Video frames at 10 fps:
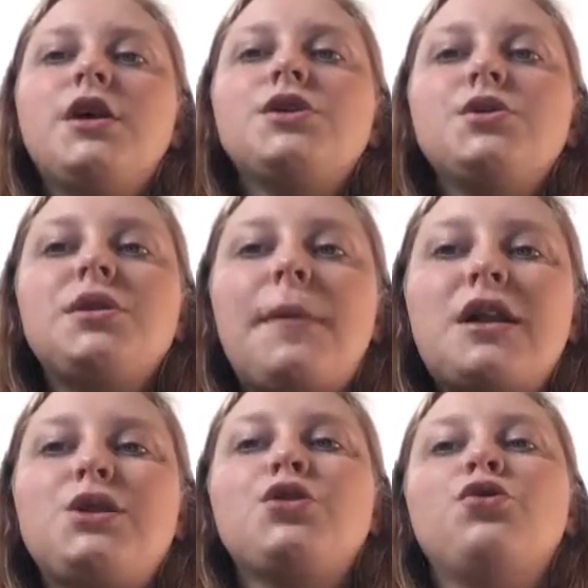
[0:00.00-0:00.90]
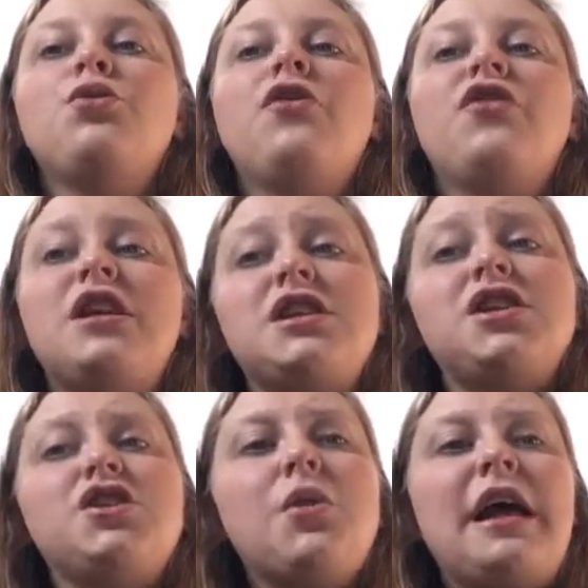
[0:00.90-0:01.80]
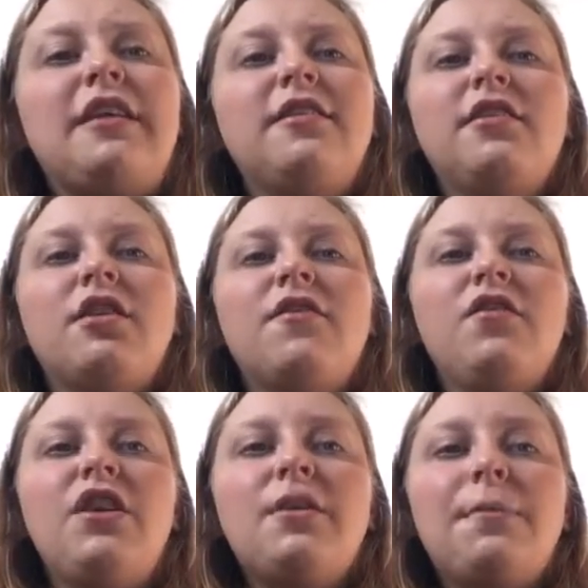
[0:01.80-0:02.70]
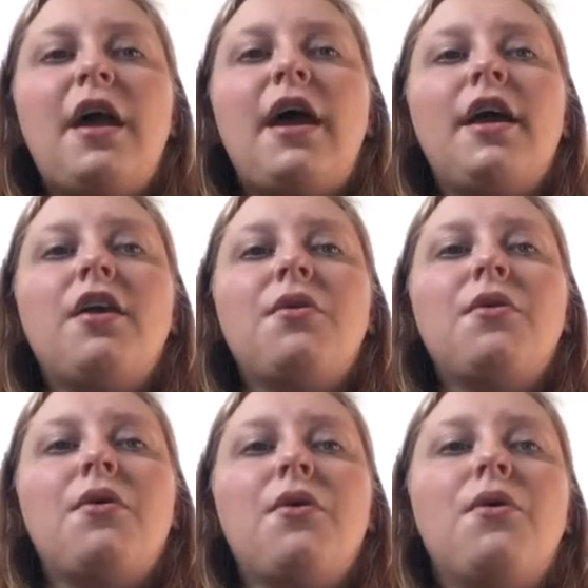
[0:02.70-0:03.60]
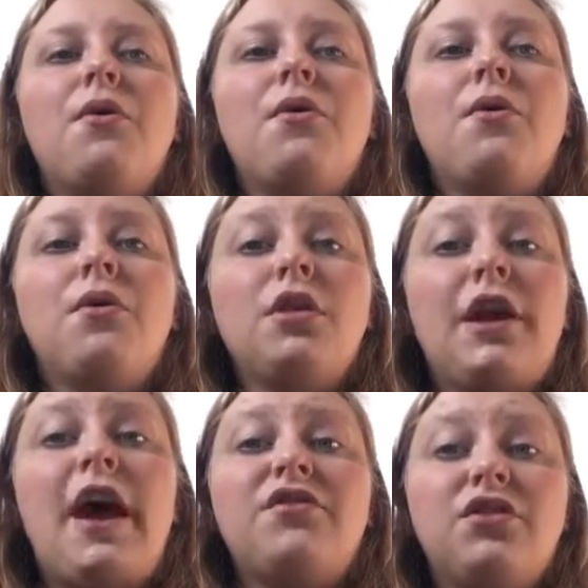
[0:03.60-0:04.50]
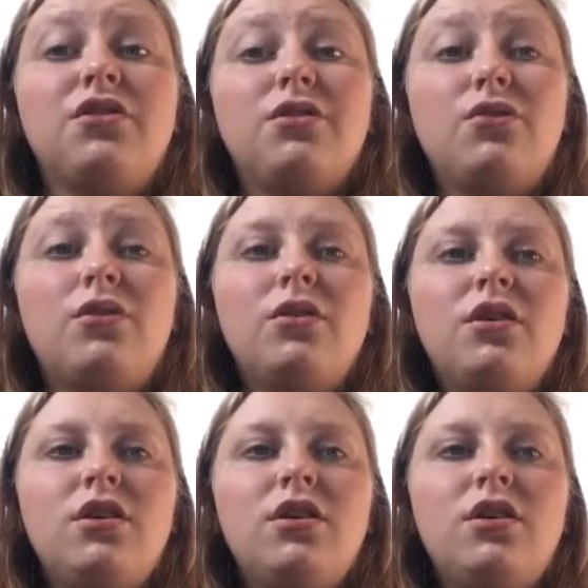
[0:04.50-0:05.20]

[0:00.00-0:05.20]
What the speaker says: Sutematsu faced a choice: flee the plague or look after the school.